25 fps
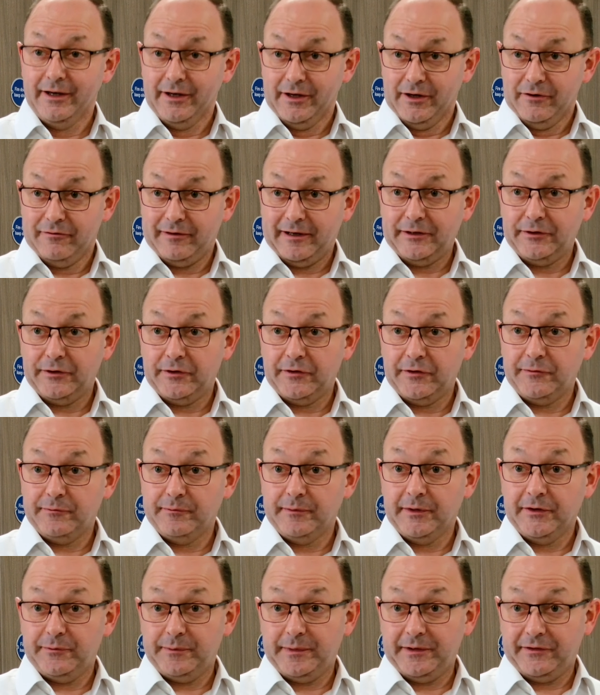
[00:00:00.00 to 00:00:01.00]
fire doors
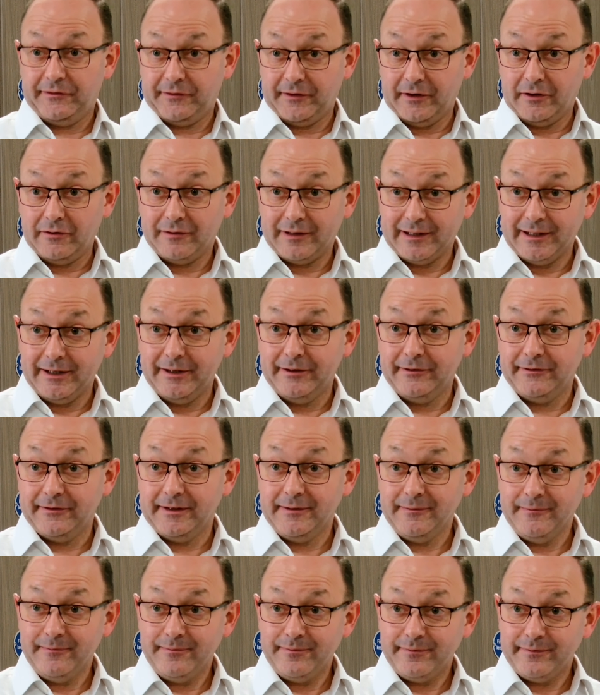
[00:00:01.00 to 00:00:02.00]
must be
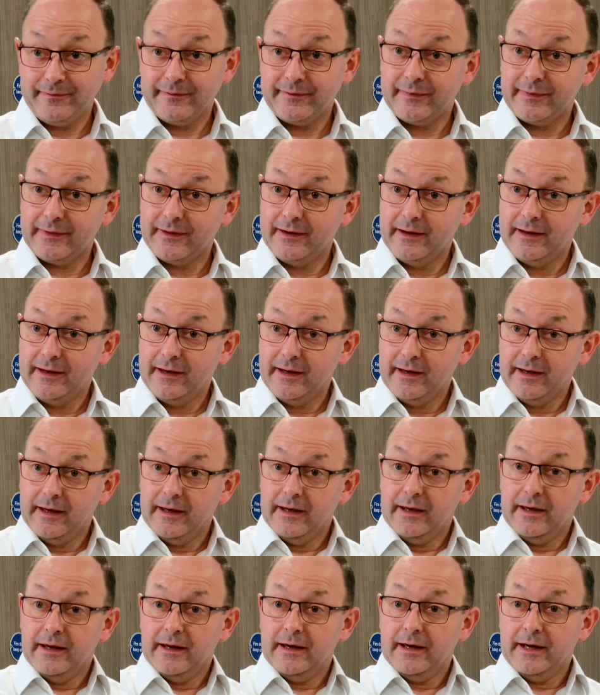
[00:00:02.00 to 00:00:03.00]
self-closing
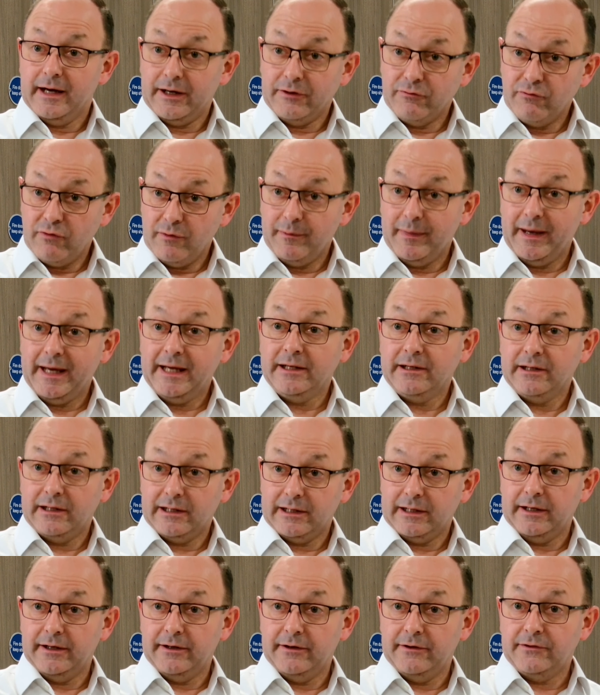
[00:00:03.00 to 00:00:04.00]
and remain
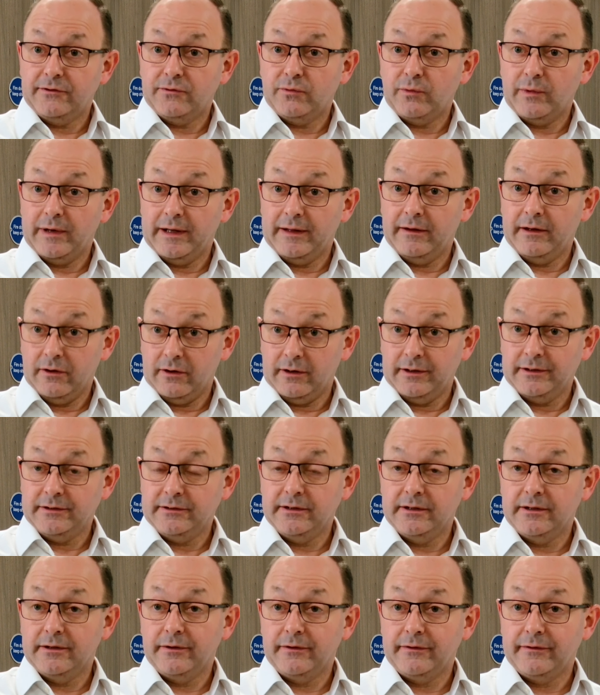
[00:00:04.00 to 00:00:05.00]
closed when they're not in
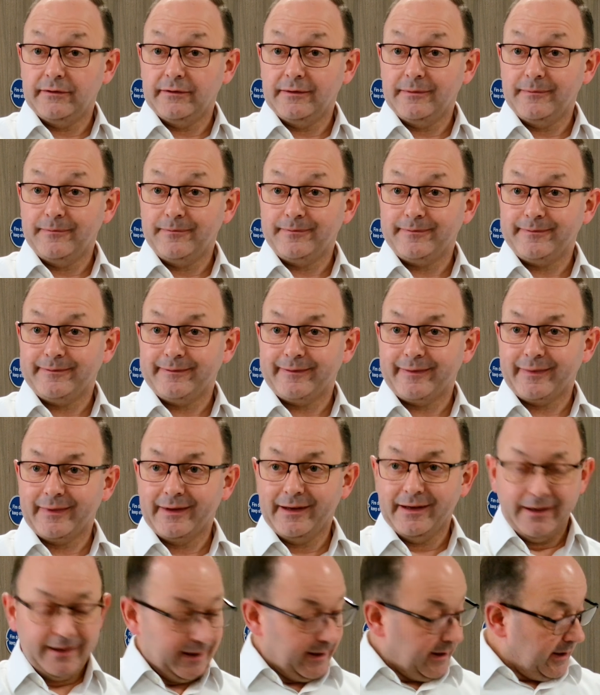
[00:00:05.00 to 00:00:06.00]
use.
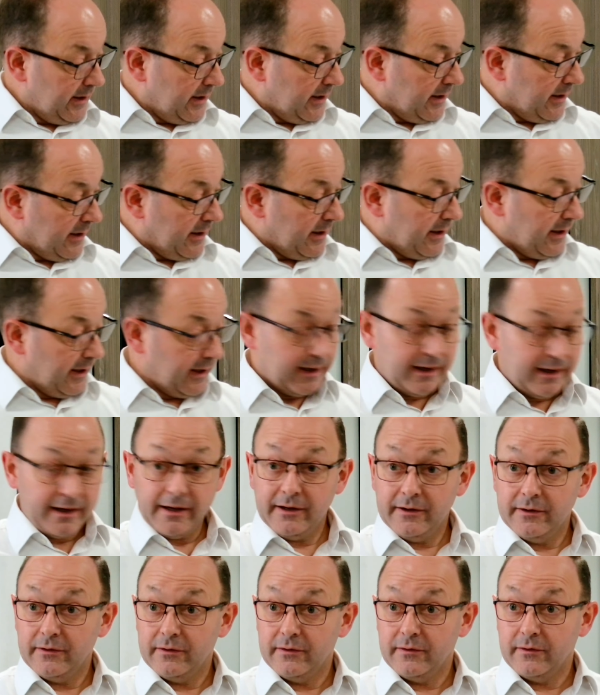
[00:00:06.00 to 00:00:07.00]

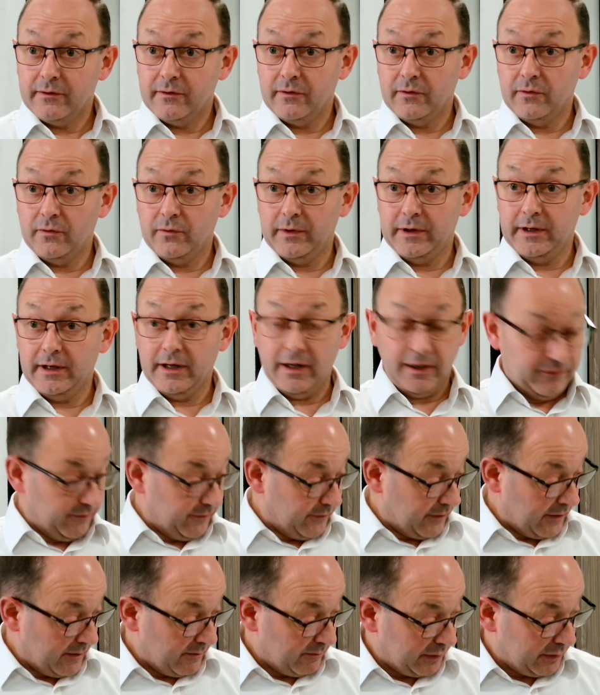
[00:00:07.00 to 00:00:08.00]
Here we
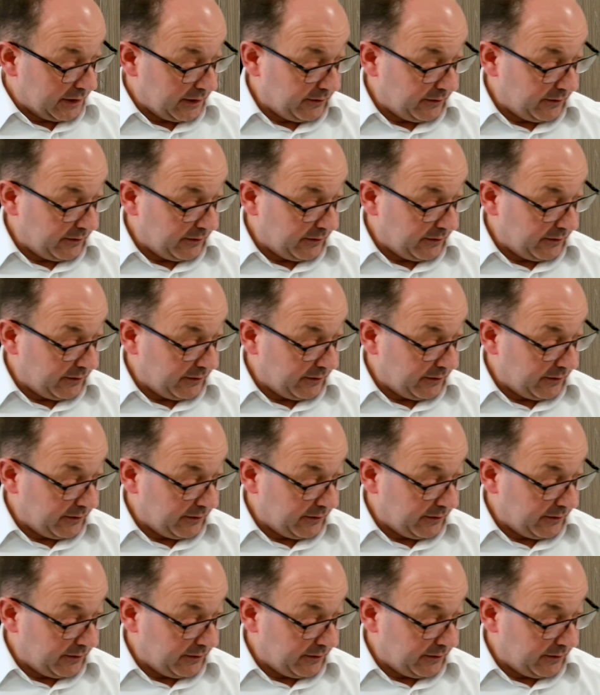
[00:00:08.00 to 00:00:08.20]
have blue